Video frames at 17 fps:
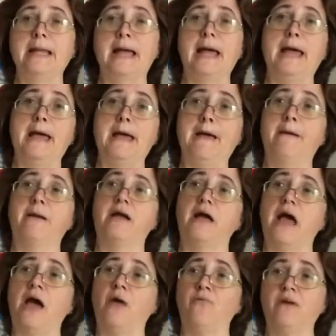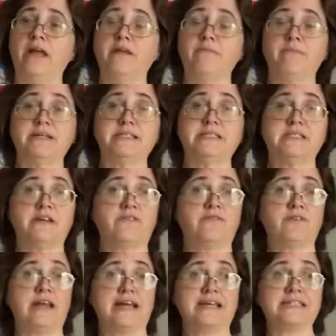I weighed
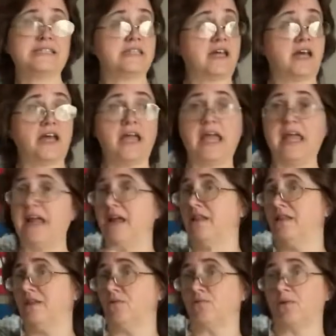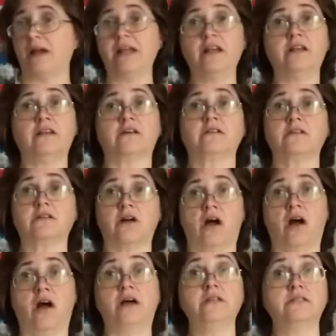myself last night and the rate looked
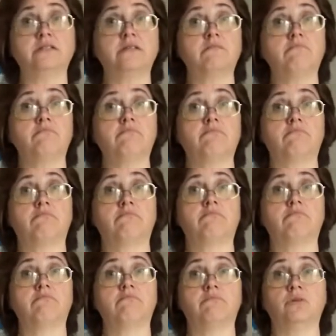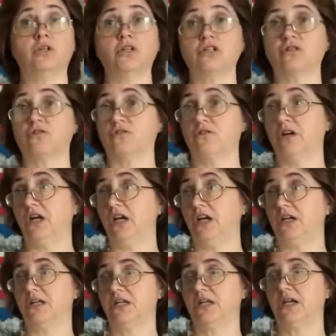awesome. Looked
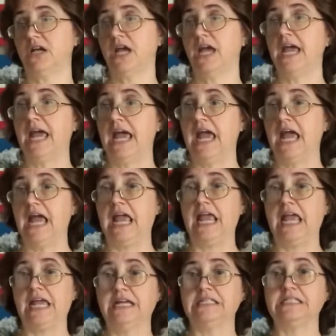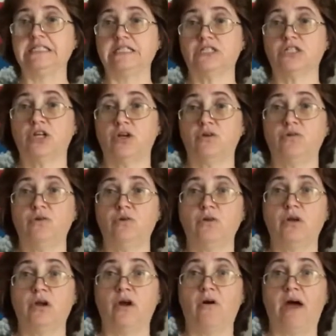great. And so,
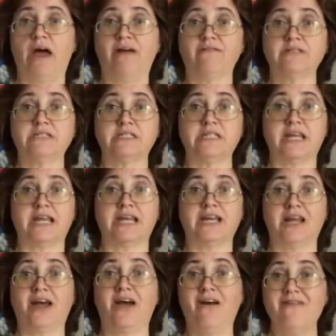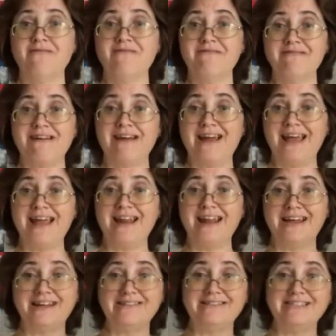you know, I was thinking, all right,
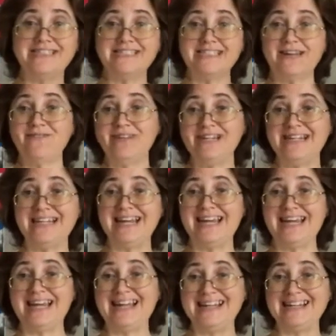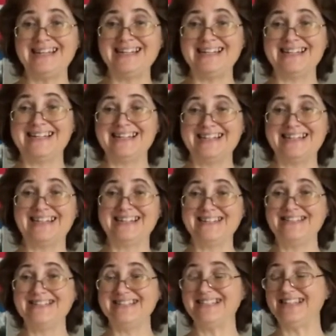
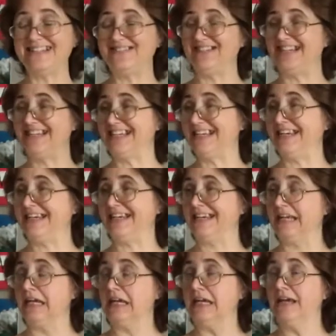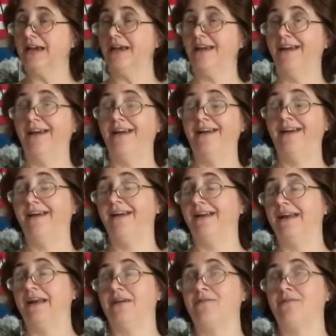179. And